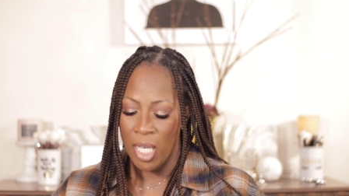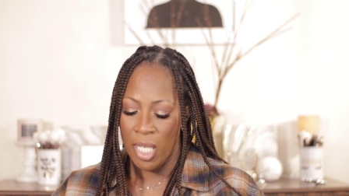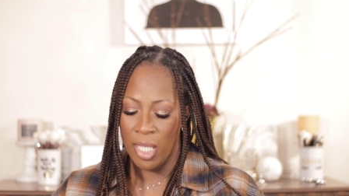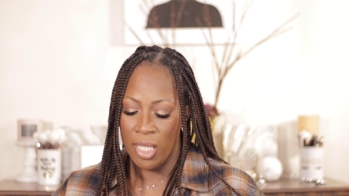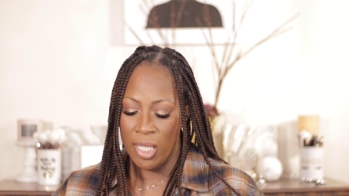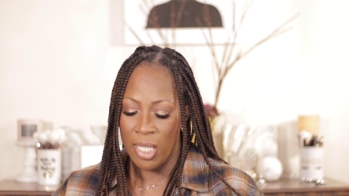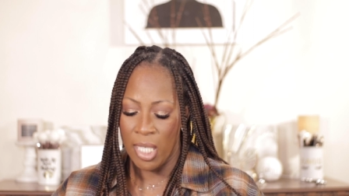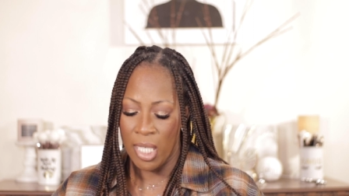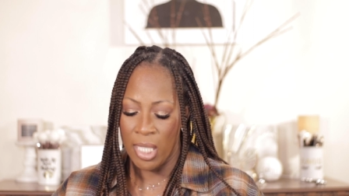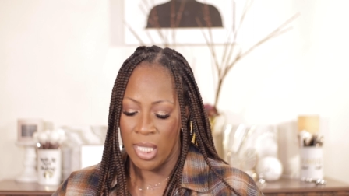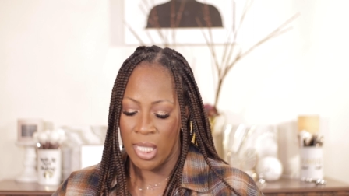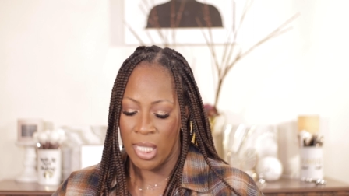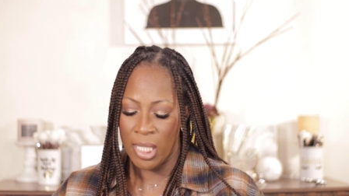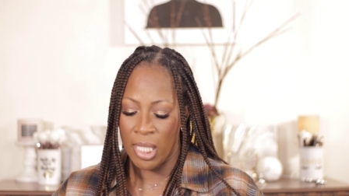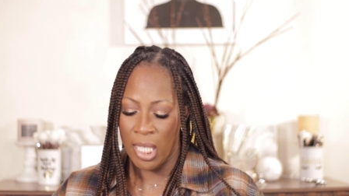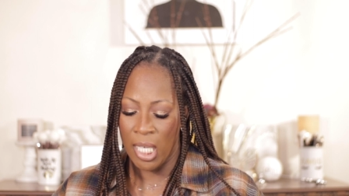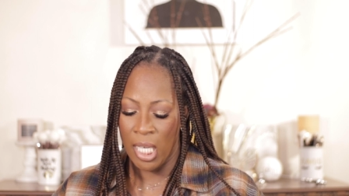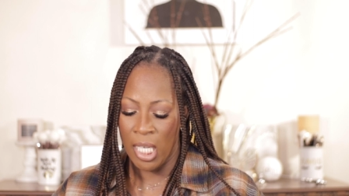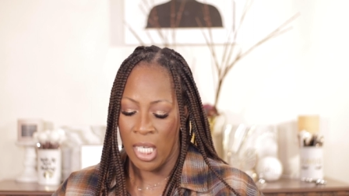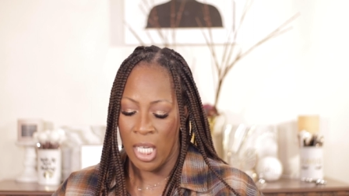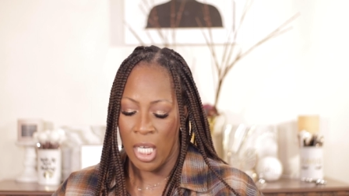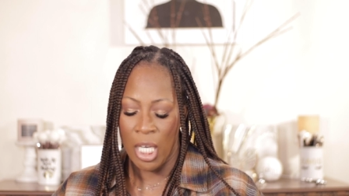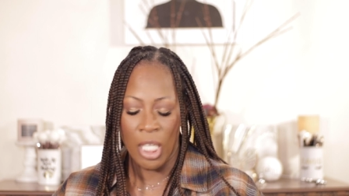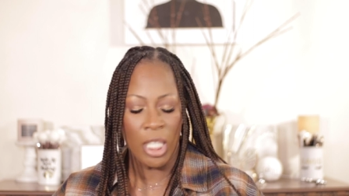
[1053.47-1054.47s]
It says
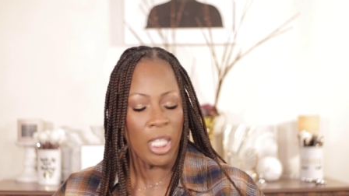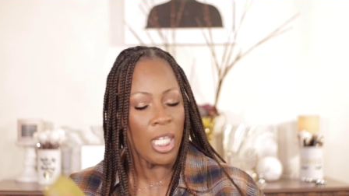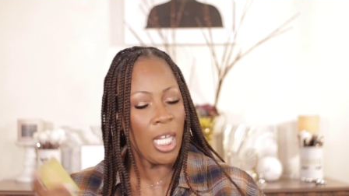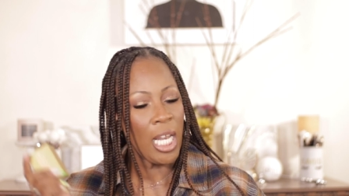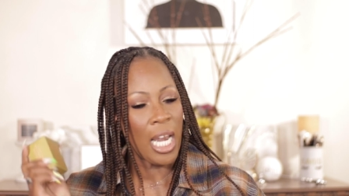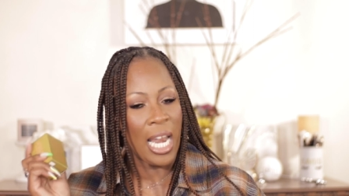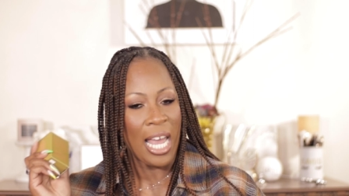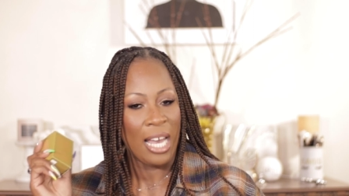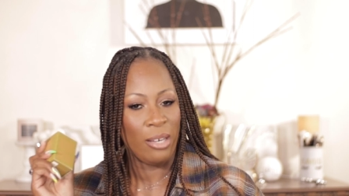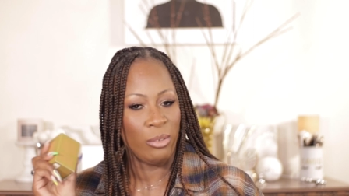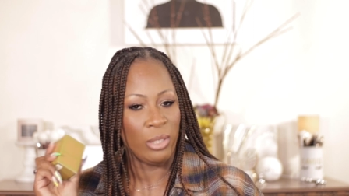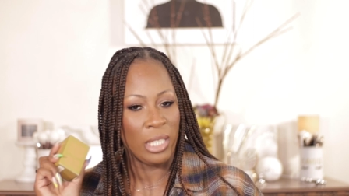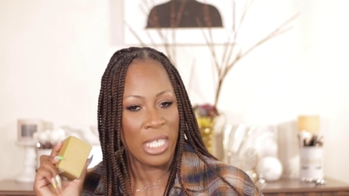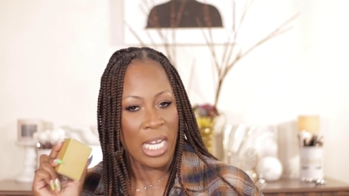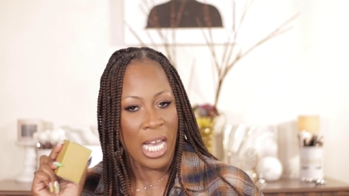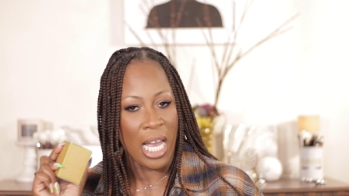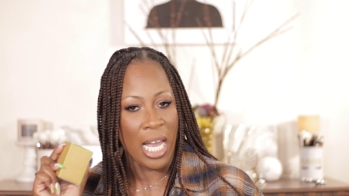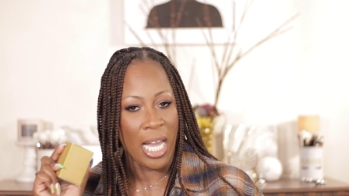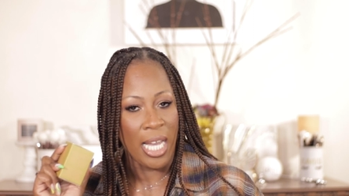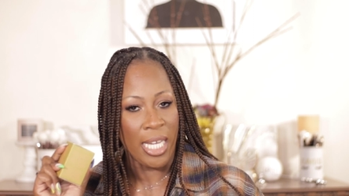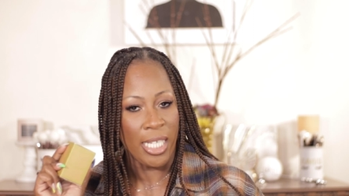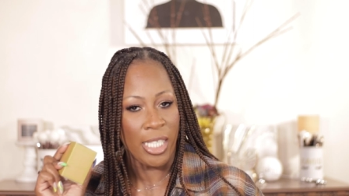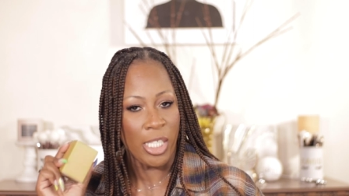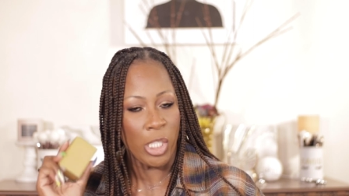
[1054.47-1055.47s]
skin on cloud
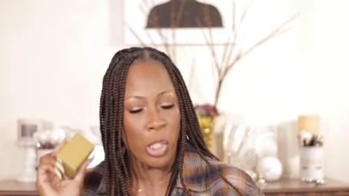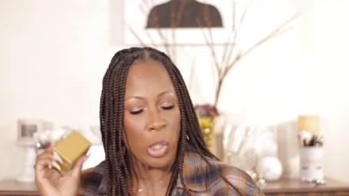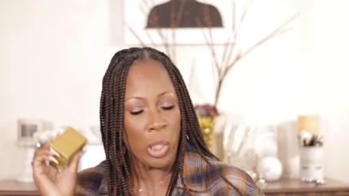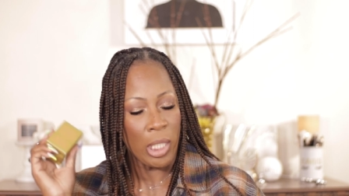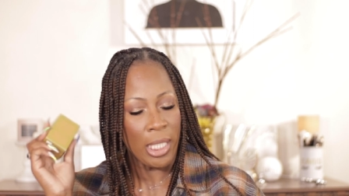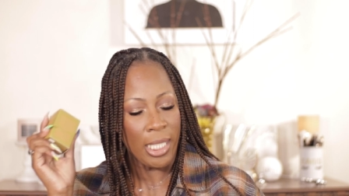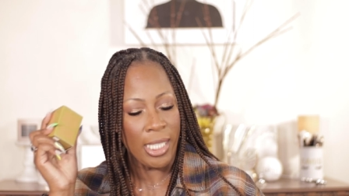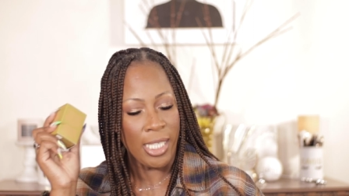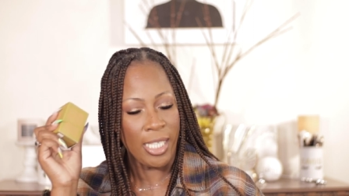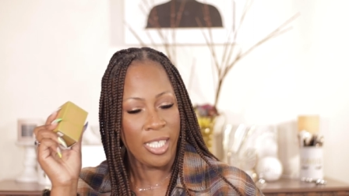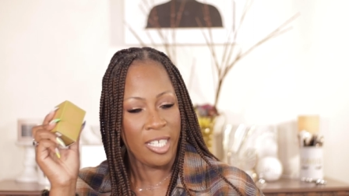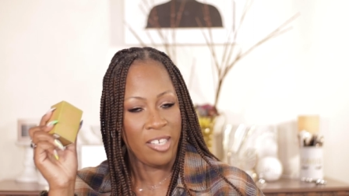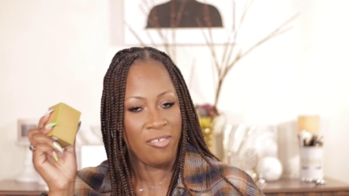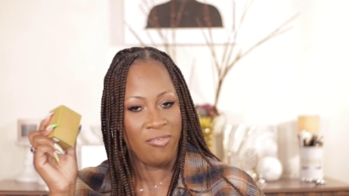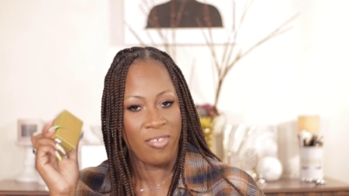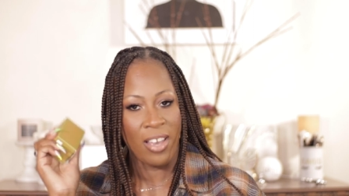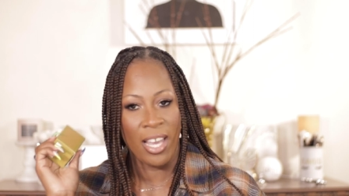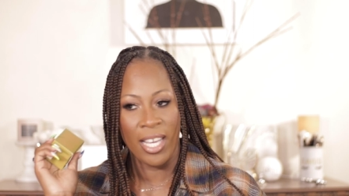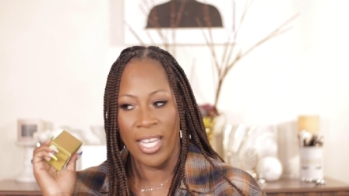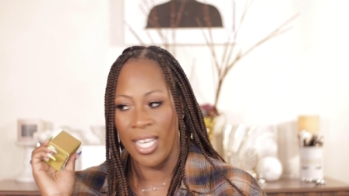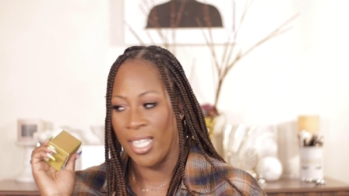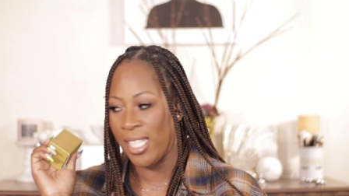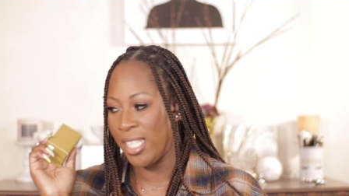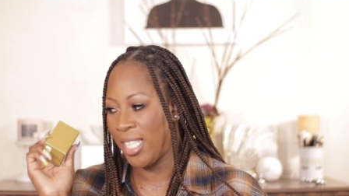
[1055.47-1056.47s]
nine. So let's see if
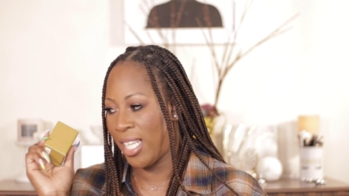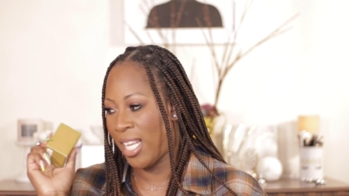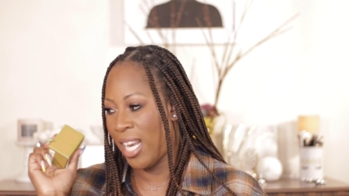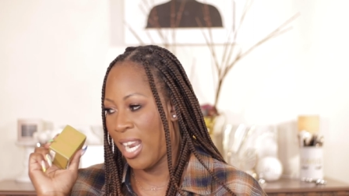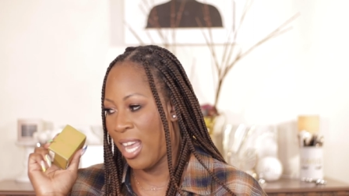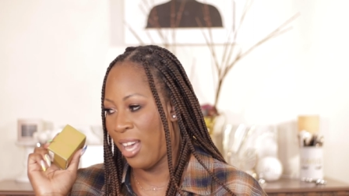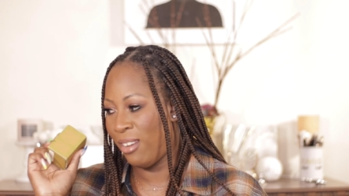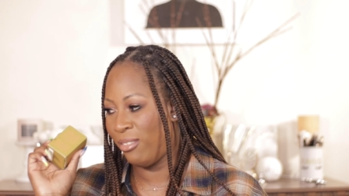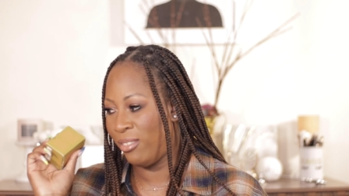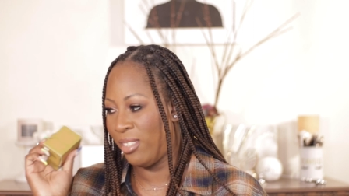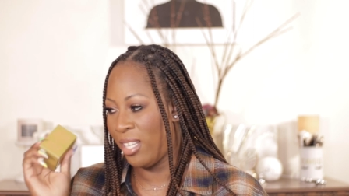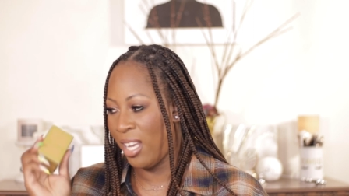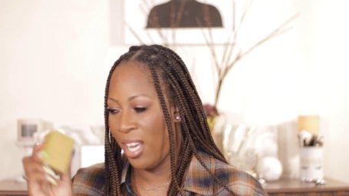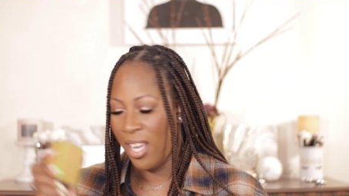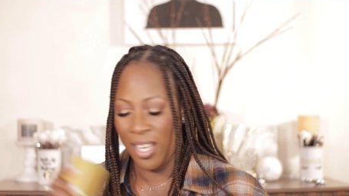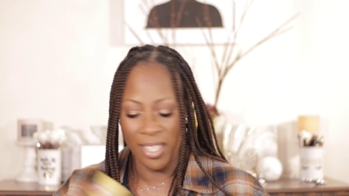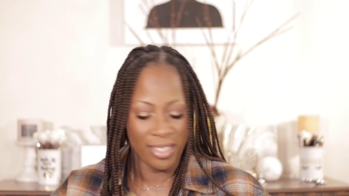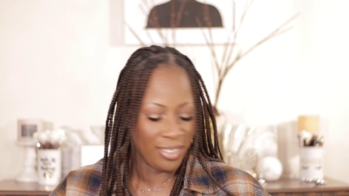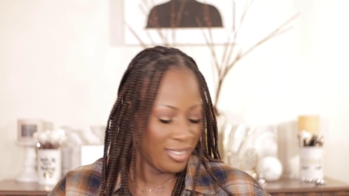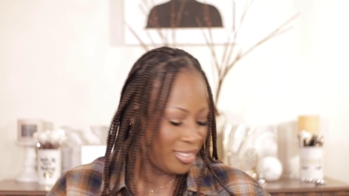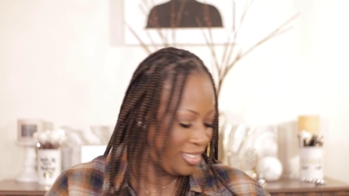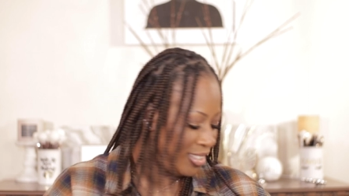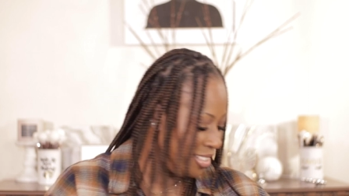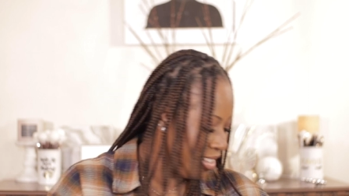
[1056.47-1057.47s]
I get to cloud
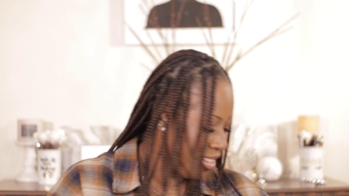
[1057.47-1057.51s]
nine.